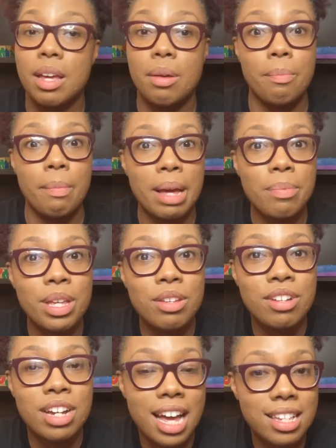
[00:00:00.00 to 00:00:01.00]
Maybe you
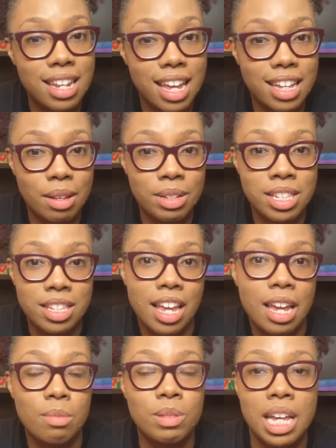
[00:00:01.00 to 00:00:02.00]
guys like the
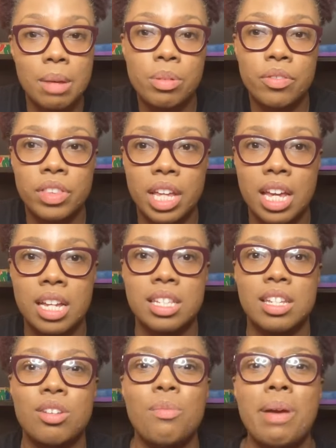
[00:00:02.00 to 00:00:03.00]
same type of things.
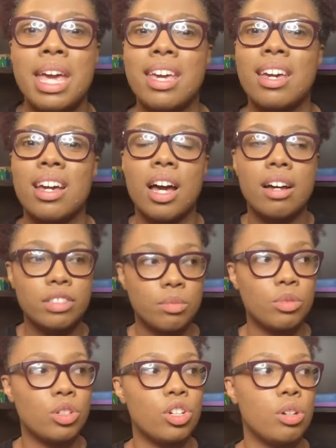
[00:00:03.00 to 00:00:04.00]
You make it
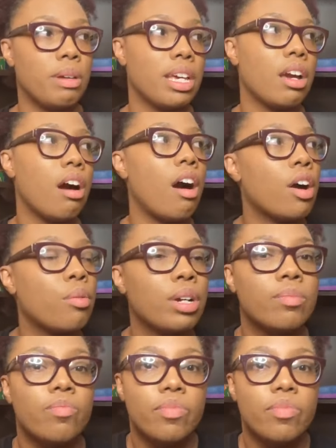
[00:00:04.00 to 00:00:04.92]
comfortable. You don't make it awkward.